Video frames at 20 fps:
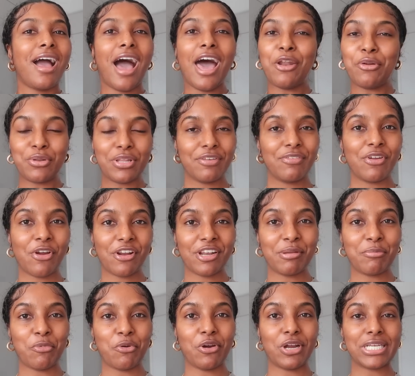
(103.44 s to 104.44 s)
I don't live there
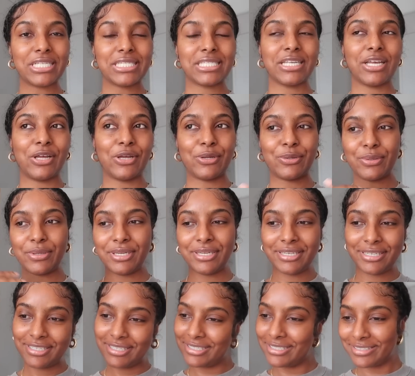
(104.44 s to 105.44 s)
anymore, so
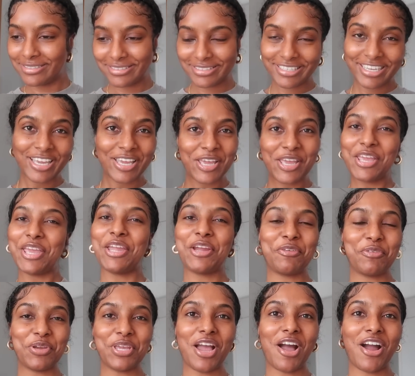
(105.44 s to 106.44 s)

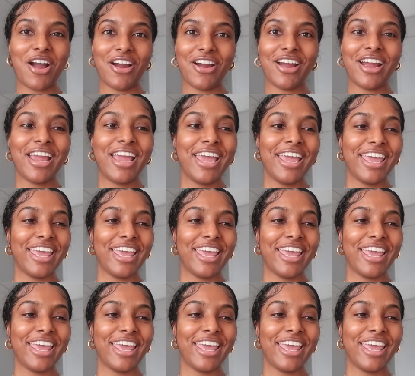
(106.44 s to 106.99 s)
here we are.